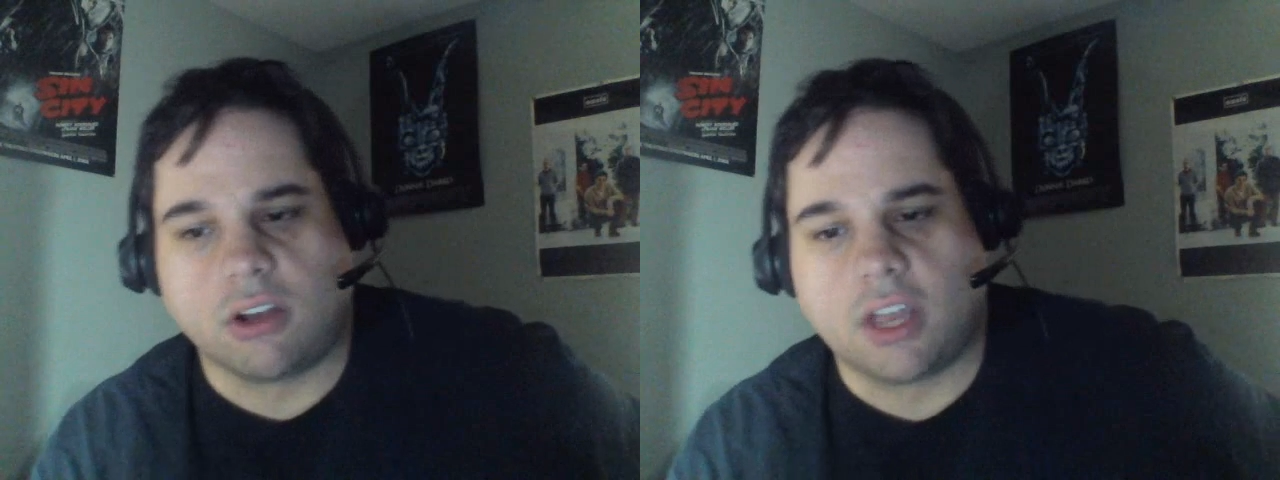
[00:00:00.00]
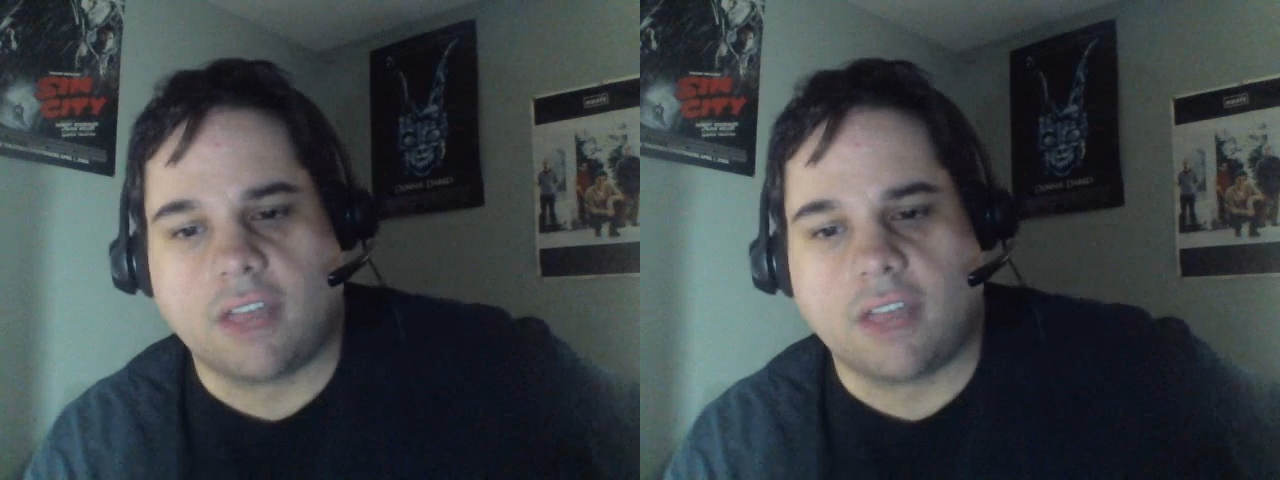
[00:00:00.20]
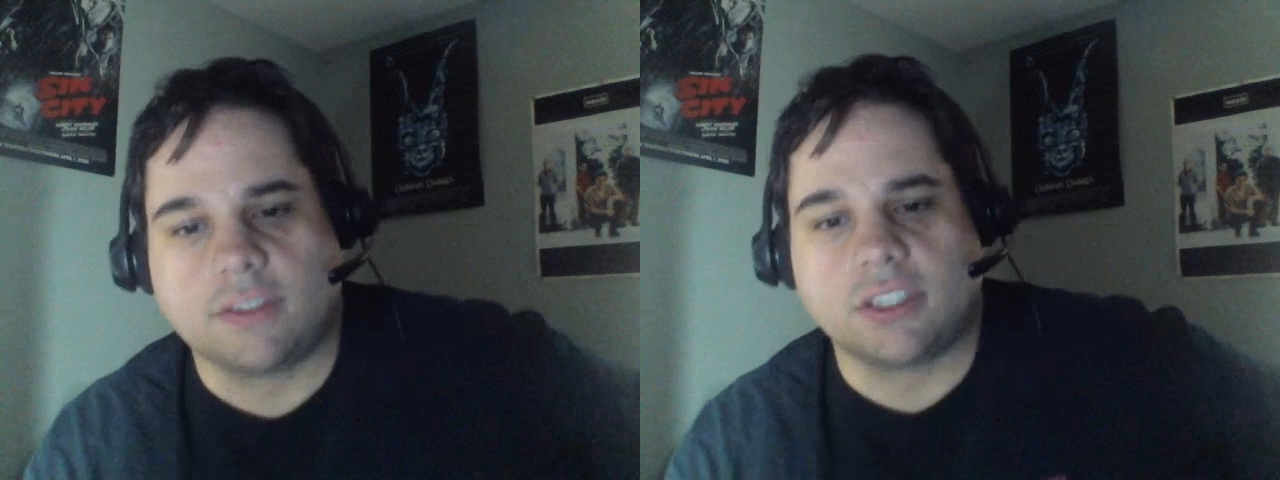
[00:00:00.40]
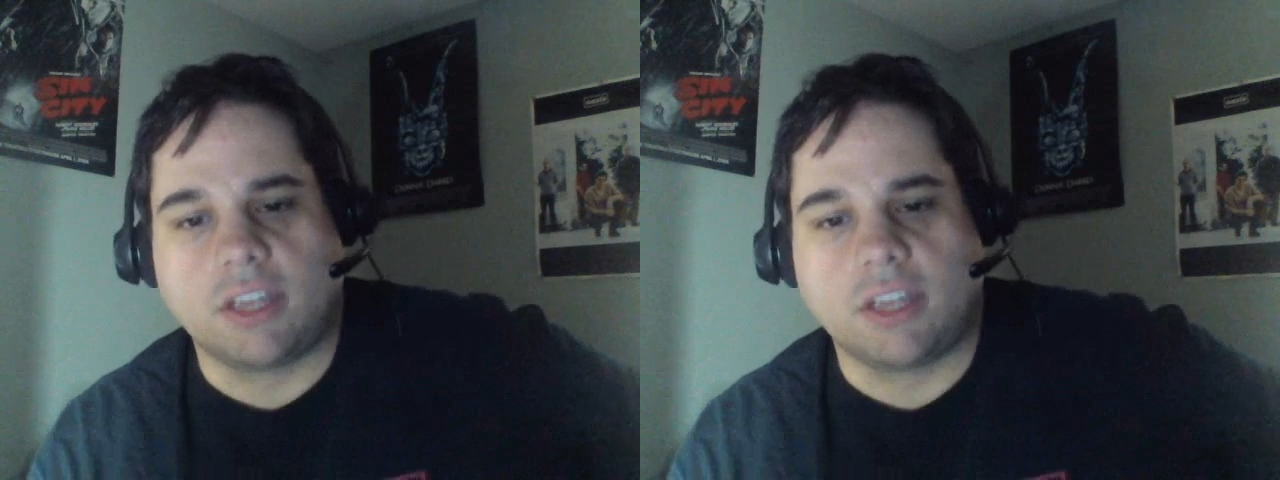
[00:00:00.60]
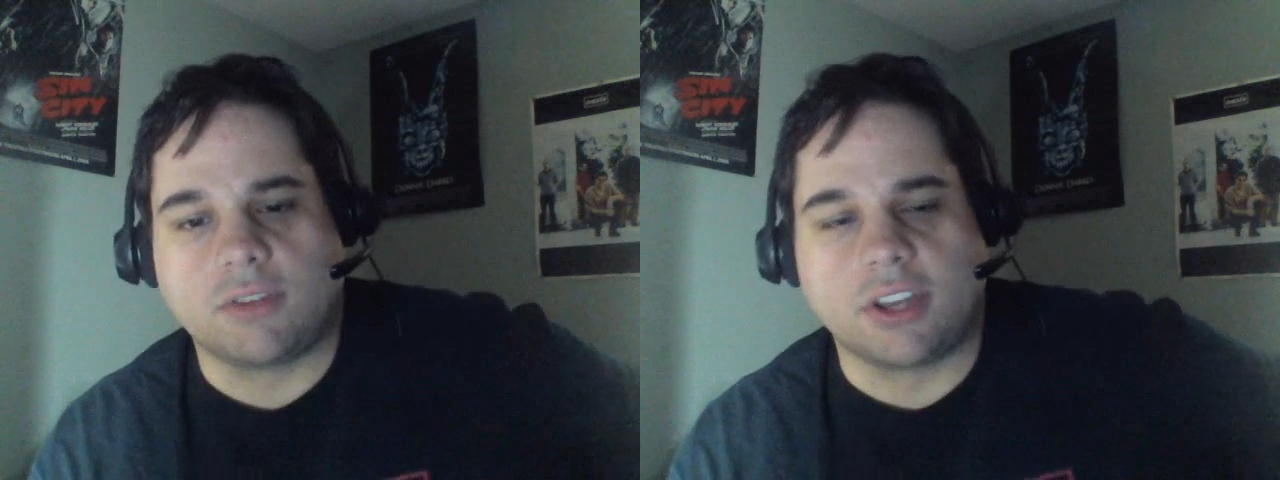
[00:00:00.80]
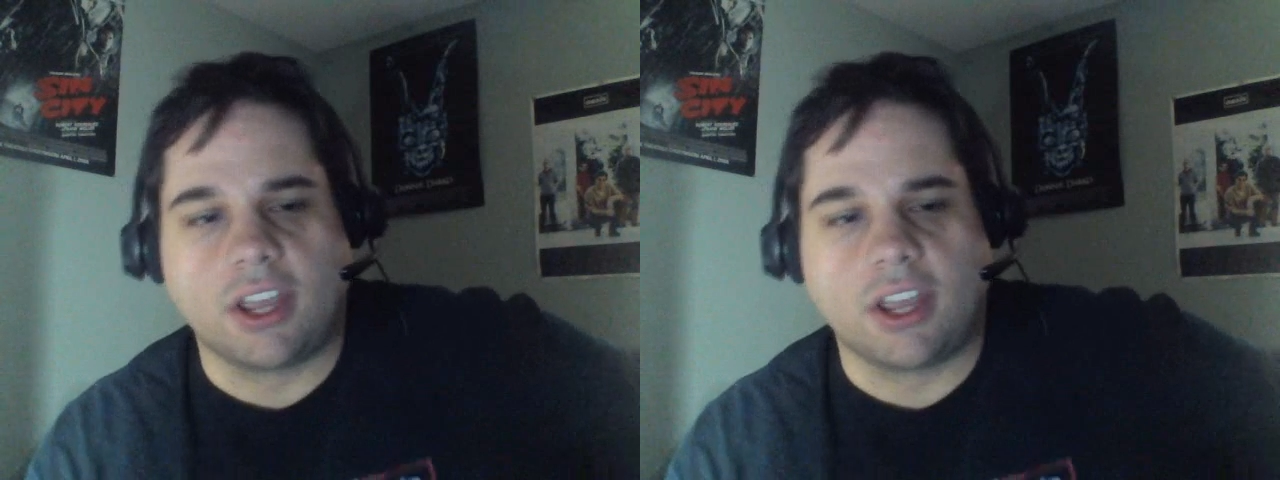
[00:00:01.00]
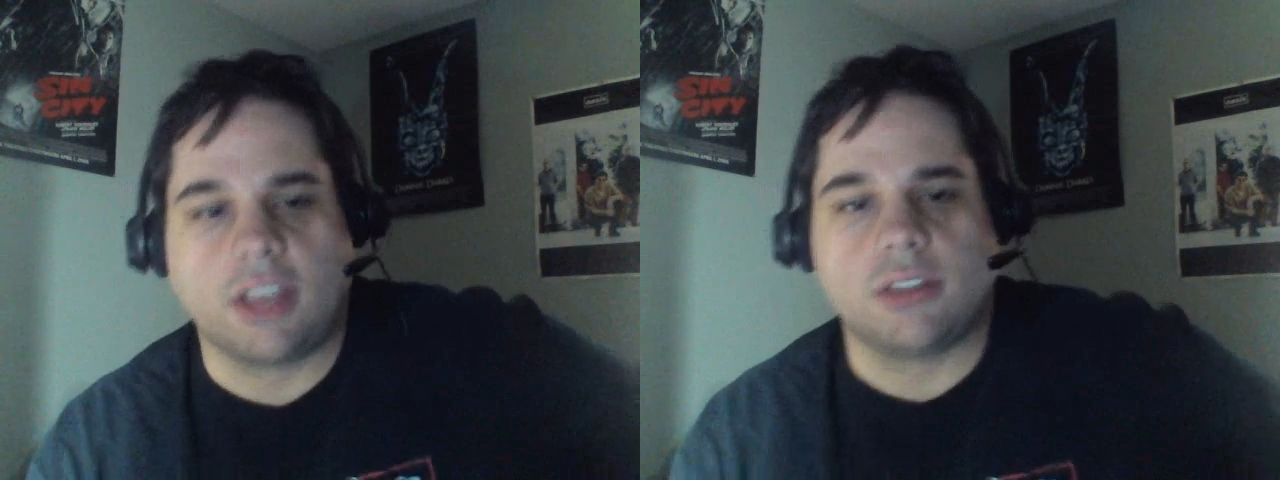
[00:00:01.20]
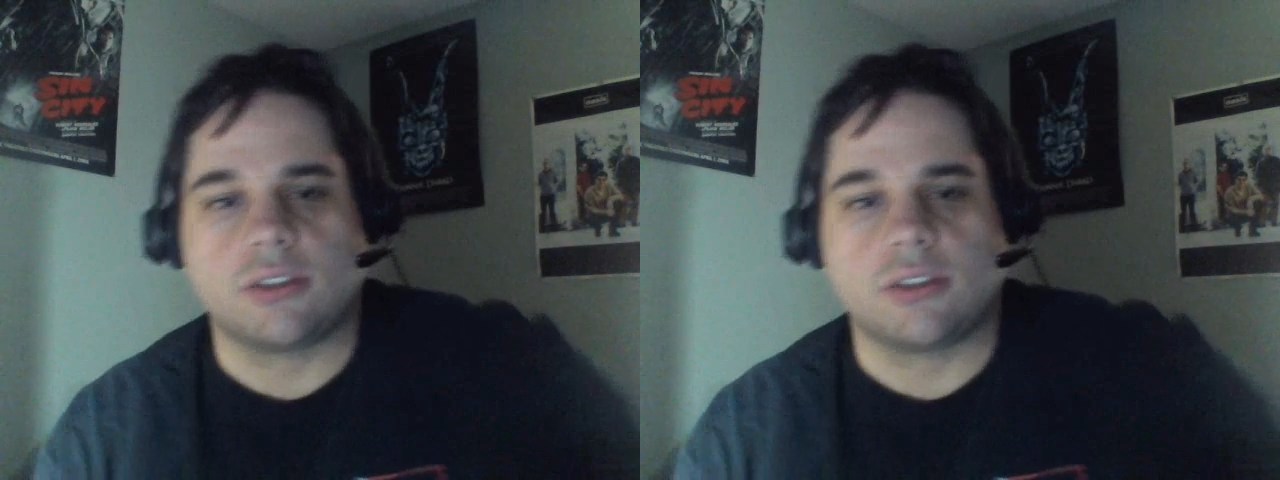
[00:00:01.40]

all I have to say for today,